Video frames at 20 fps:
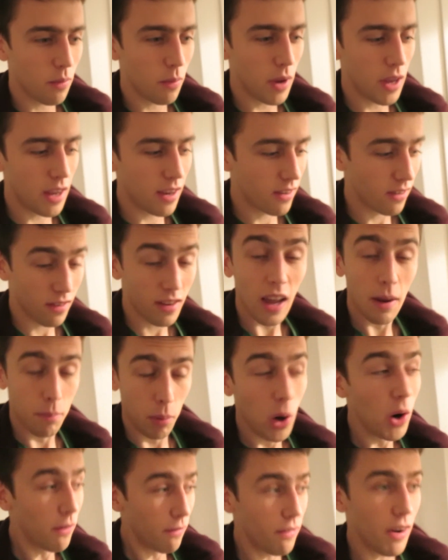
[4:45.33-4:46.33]
we
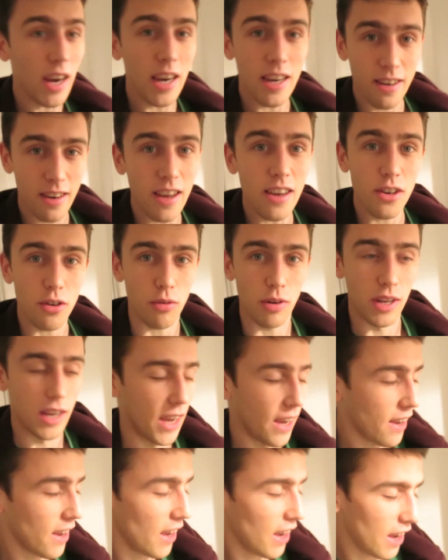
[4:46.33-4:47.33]
put valid data in
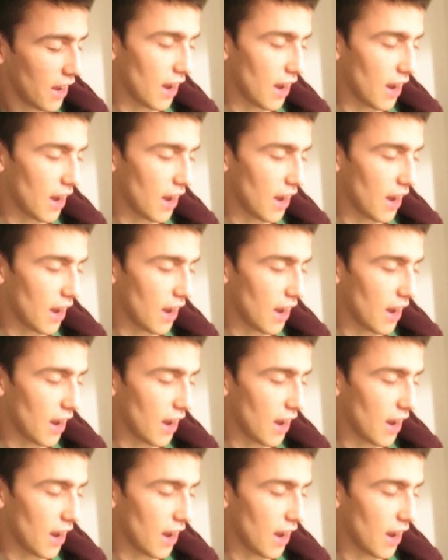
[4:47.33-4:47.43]
there.